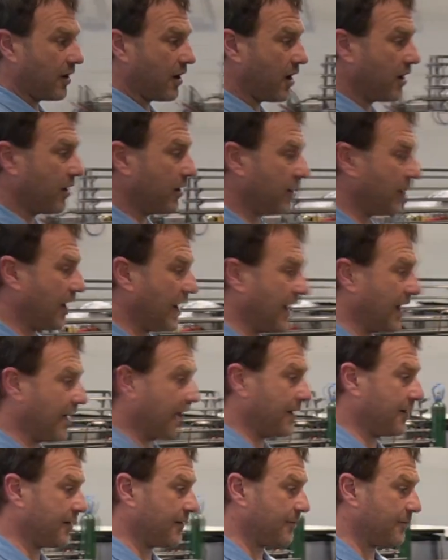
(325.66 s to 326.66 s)

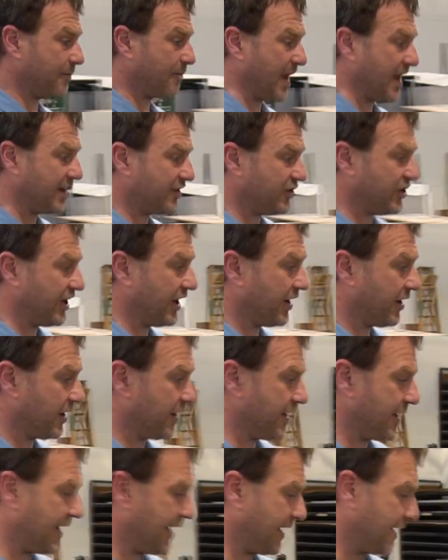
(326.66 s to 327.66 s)
Our bench
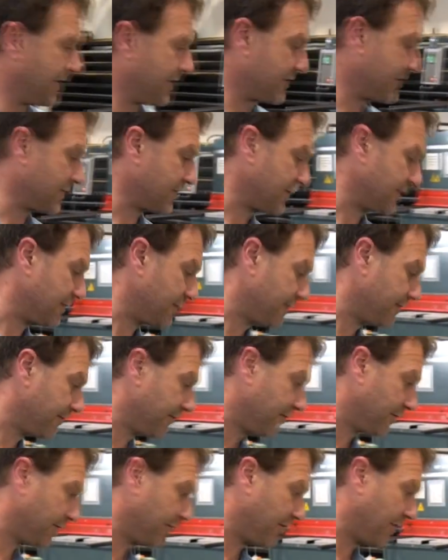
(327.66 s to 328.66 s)
here is
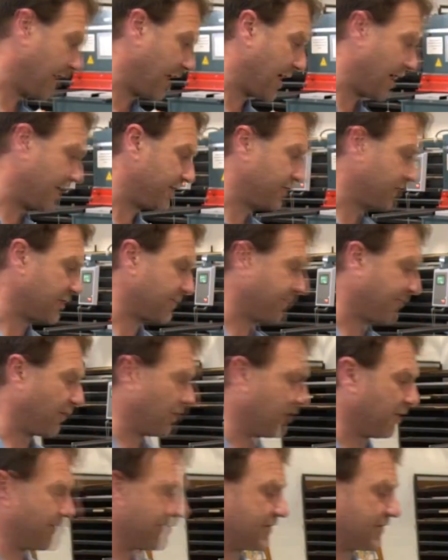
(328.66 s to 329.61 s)
just full